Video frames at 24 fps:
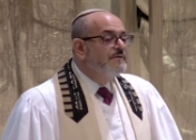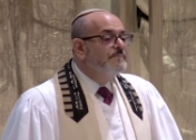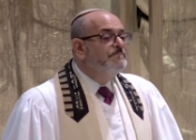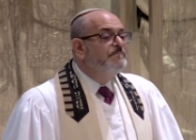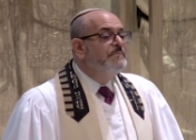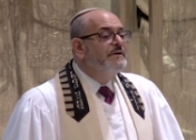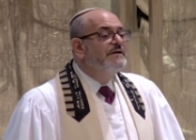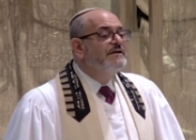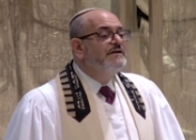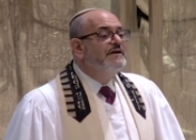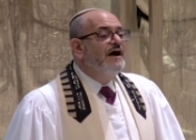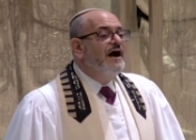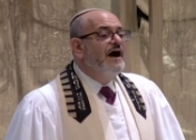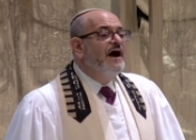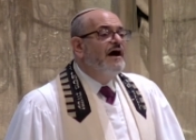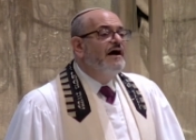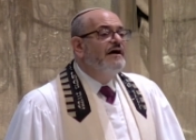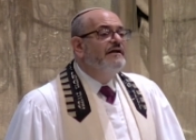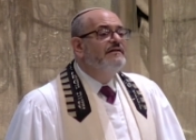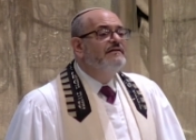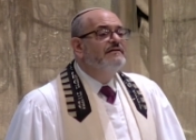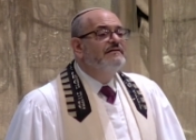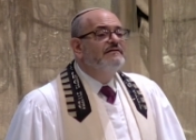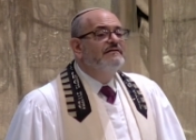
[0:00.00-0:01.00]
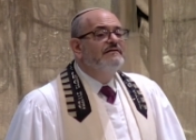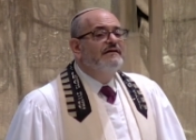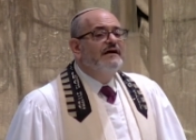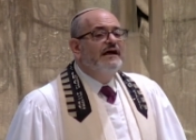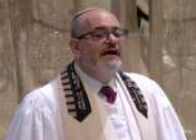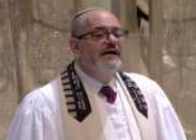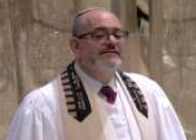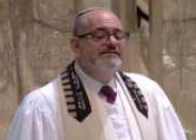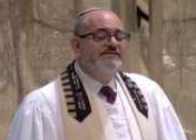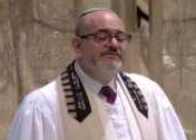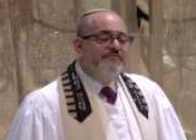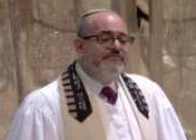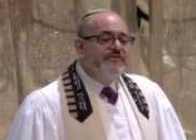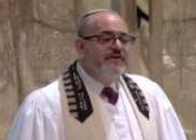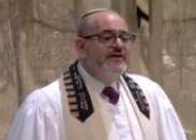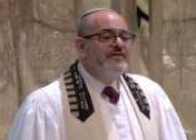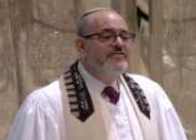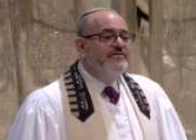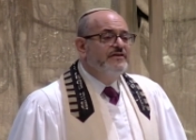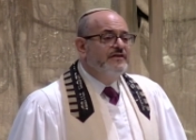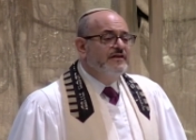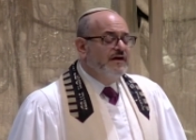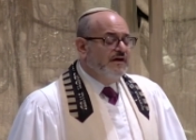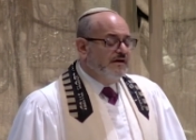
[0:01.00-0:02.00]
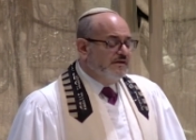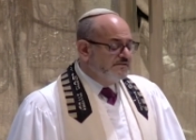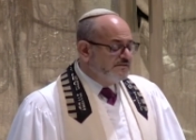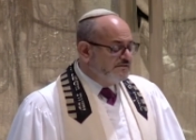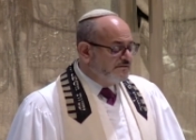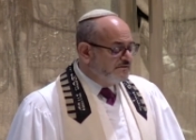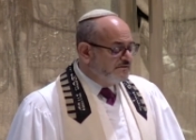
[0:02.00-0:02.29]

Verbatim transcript: But God has faith in us.